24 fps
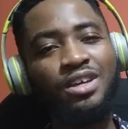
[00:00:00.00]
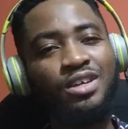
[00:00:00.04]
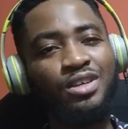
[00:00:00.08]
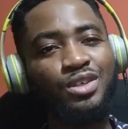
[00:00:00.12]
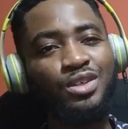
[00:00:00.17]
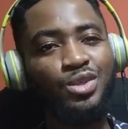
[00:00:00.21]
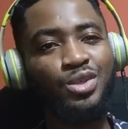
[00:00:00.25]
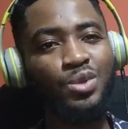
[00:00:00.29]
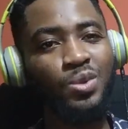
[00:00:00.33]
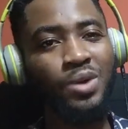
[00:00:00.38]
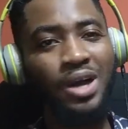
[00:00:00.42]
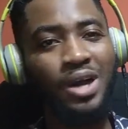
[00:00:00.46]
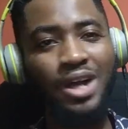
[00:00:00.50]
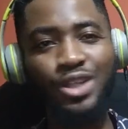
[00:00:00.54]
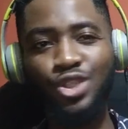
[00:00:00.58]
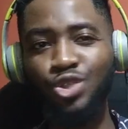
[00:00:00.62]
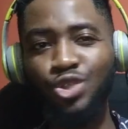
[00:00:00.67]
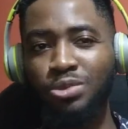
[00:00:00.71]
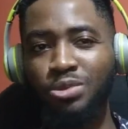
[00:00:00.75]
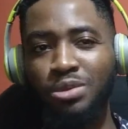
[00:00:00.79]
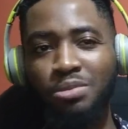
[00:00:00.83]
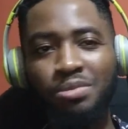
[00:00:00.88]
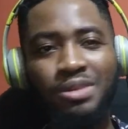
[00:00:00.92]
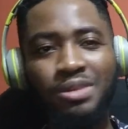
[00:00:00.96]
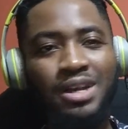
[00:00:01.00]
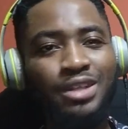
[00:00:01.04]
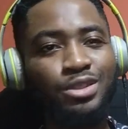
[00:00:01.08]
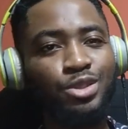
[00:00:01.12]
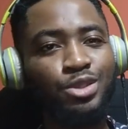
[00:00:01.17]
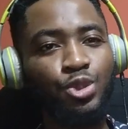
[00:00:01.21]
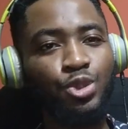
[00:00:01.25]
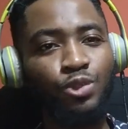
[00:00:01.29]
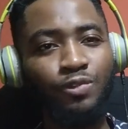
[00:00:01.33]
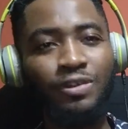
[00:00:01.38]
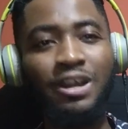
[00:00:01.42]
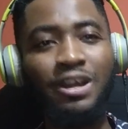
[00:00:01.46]
It's so hard to be black to
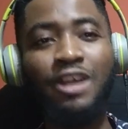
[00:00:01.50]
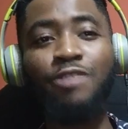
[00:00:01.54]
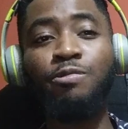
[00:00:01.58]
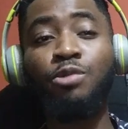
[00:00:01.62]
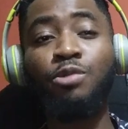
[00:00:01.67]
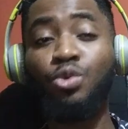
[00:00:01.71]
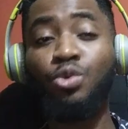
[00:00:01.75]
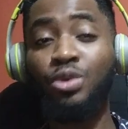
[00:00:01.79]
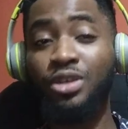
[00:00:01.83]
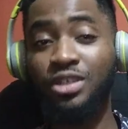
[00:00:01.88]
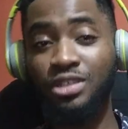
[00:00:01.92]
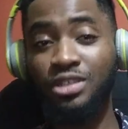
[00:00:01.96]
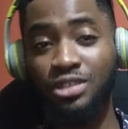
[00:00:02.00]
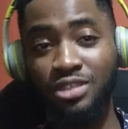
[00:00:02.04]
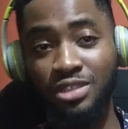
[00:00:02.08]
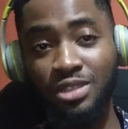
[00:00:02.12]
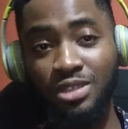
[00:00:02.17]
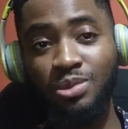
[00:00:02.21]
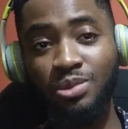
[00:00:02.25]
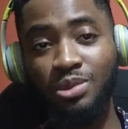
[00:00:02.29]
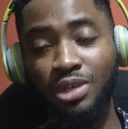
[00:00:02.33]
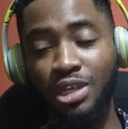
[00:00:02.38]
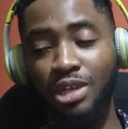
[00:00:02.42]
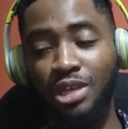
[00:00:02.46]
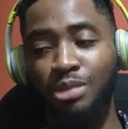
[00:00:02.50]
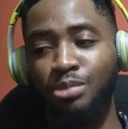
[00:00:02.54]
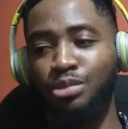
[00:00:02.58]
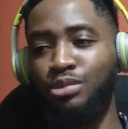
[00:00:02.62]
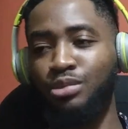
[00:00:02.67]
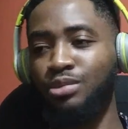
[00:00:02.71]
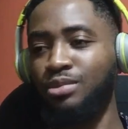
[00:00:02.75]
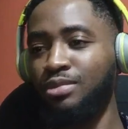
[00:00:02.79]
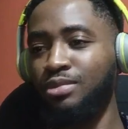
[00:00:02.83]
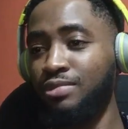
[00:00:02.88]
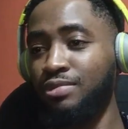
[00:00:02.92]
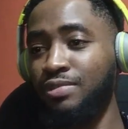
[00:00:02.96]
survive, but we are still
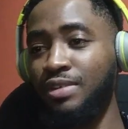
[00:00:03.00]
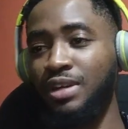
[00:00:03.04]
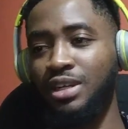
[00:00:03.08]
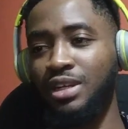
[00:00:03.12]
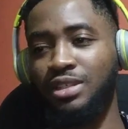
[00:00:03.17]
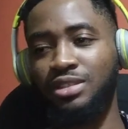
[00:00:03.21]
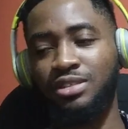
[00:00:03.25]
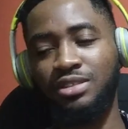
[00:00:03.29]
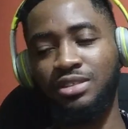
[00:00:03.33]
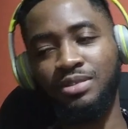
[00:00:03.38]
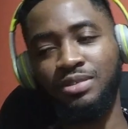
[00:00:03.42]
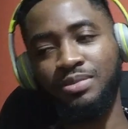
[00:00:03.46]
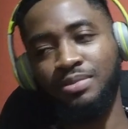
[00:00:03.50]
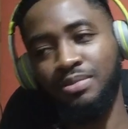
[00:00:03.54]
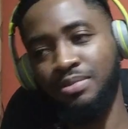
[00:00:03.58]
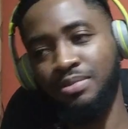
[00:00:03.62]
able. Facts.